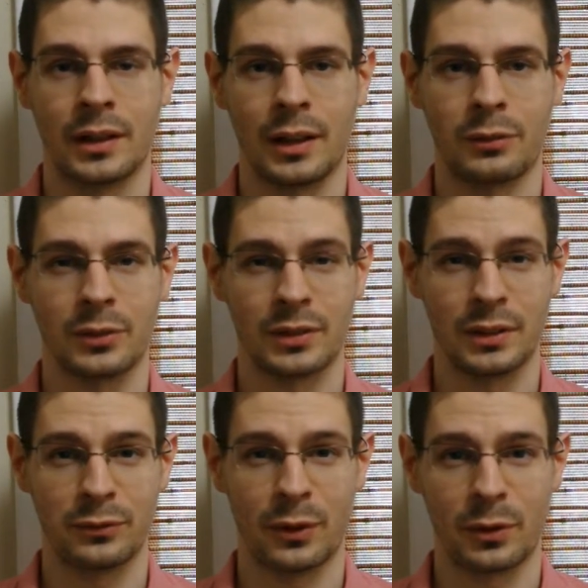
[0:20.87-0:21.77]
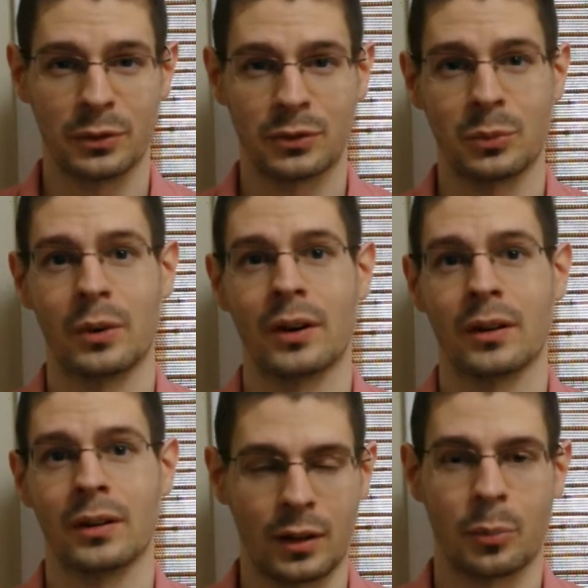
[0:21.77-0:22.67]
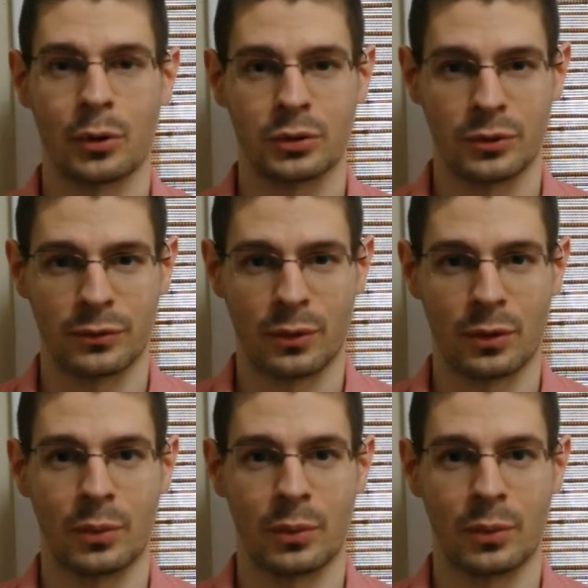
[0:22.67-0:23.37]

If you've seen photos where, like a portrait photo,